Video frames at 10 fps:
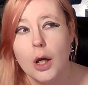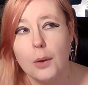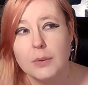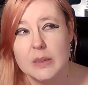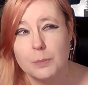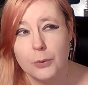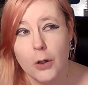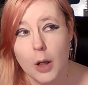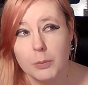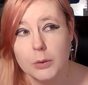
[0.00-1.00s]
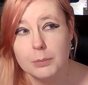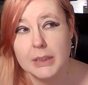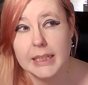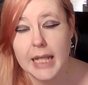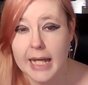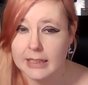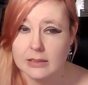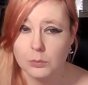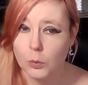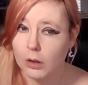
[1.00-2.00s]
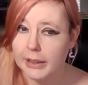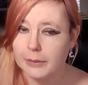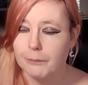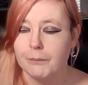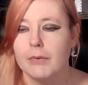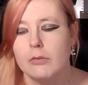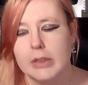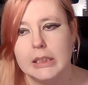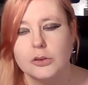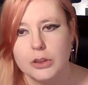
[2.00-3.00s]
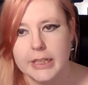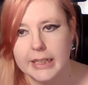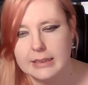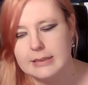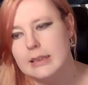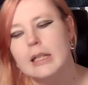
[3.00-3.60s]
was probably X and Y. I really enjoyed X.